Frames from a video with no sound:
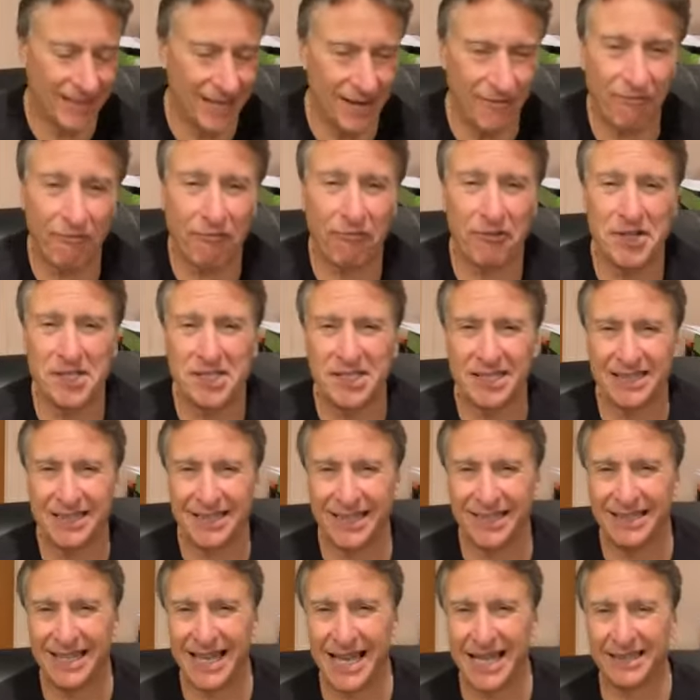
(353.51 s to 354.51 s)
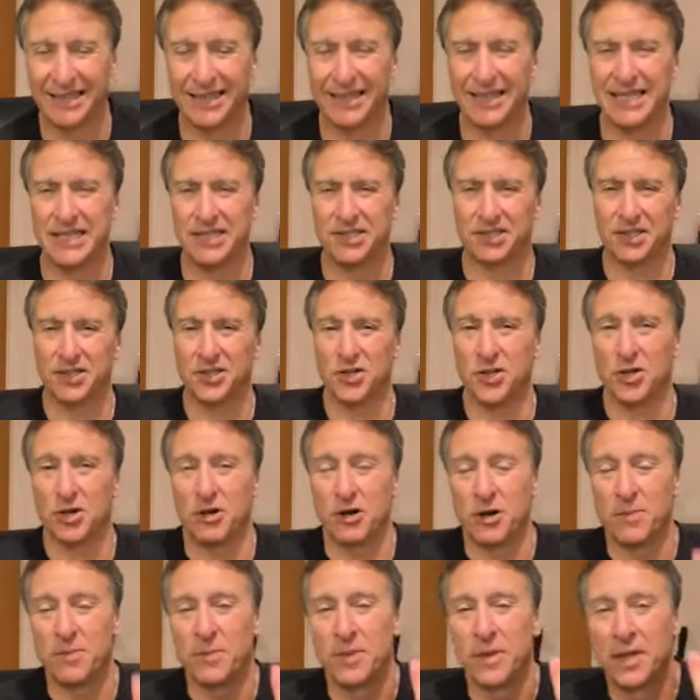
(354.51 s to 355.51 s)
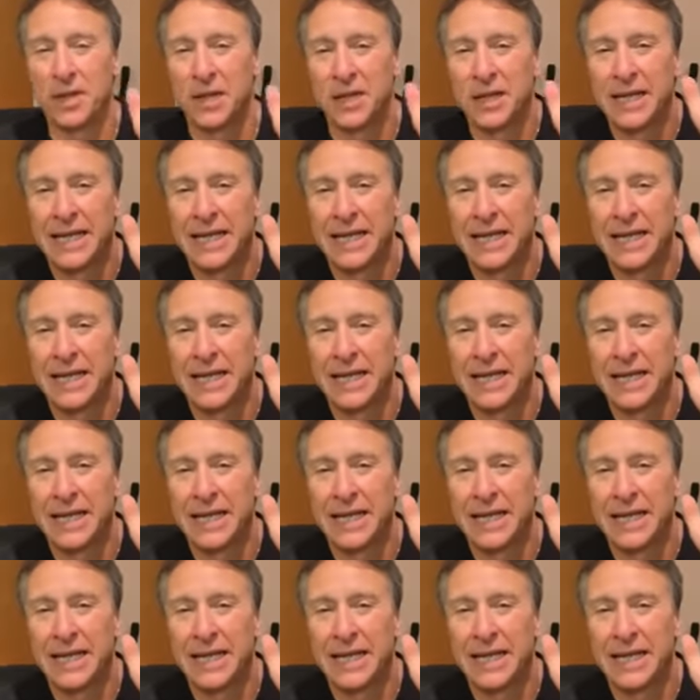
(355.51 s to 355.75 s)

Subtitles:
they're freezing to death in Eastern Europe.